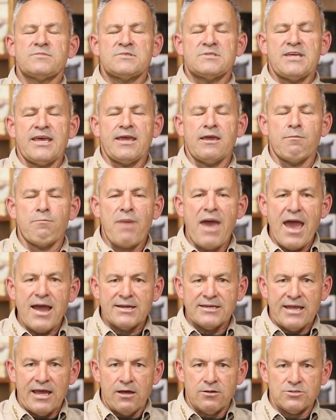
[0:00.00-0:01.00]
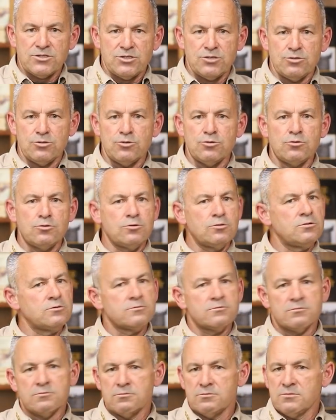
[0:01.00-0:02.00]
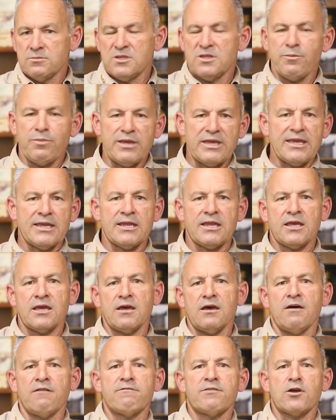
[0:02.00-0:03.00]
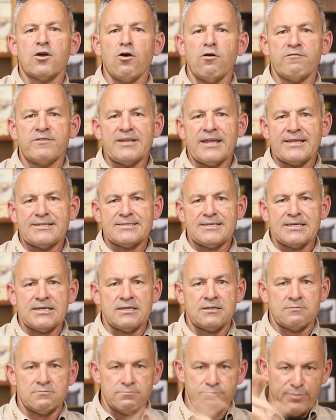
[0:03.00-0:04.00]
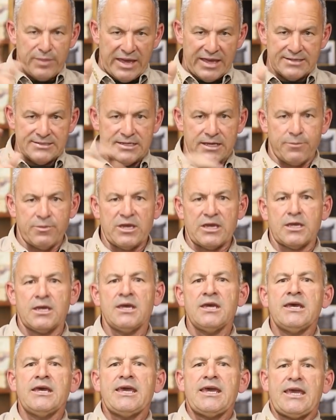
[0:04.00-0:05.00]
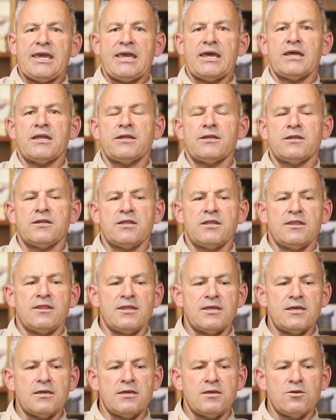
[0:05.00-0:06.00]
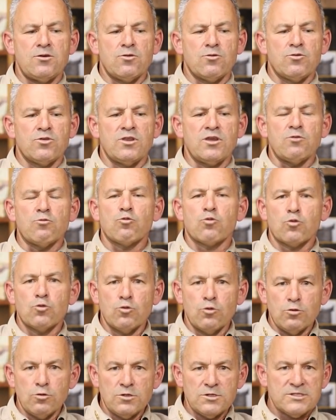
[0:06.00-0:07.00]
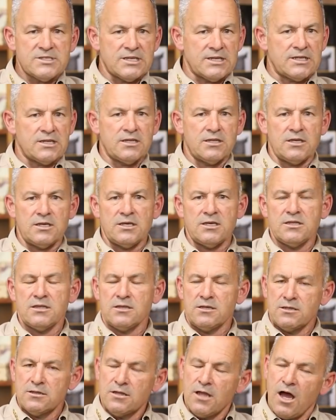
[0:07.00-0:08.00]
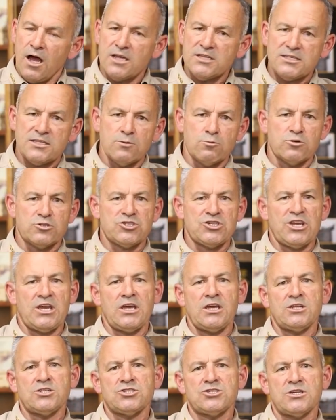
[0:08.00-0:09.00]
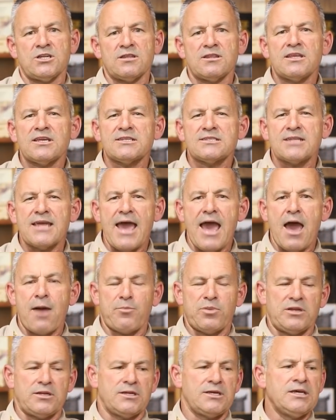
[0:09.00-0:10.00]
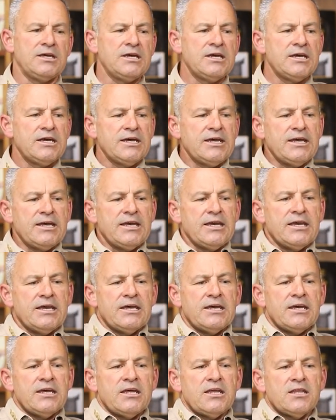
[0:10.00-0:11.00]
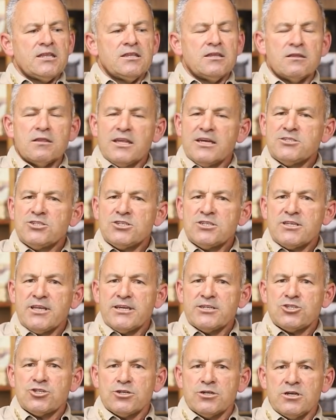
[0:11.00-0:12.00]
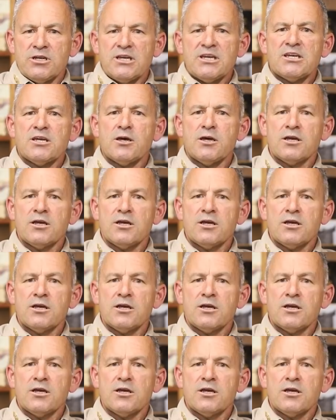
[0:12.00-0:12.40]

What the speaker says: take it back now to the beginning of the COVID-19 pandemic and the rules and the laws that were changed and things that happened. The legislature